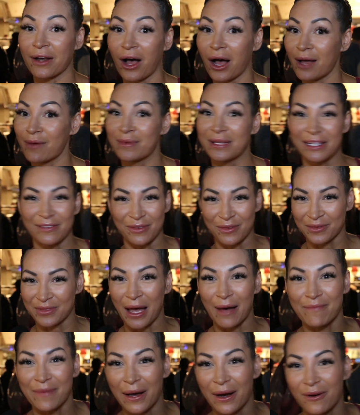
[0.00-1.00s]
I'm leaving with
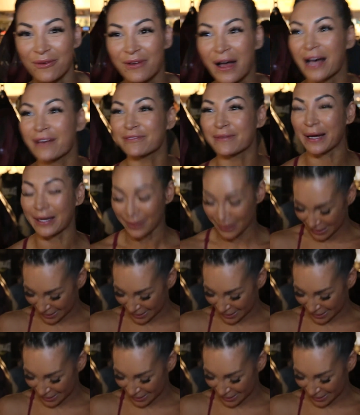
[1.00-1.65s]
that belt. That belt